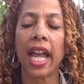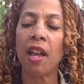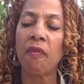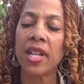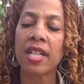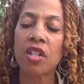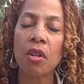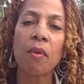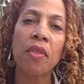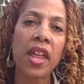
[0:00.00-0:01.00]
If it's
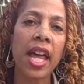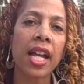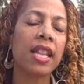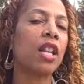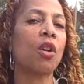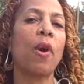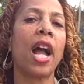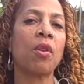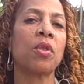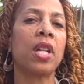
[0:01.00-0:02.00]
too thick, then the
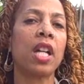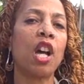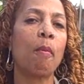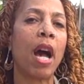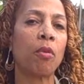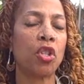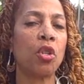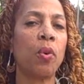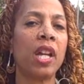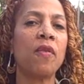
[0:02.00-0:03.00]
cracker's going to come out chewy.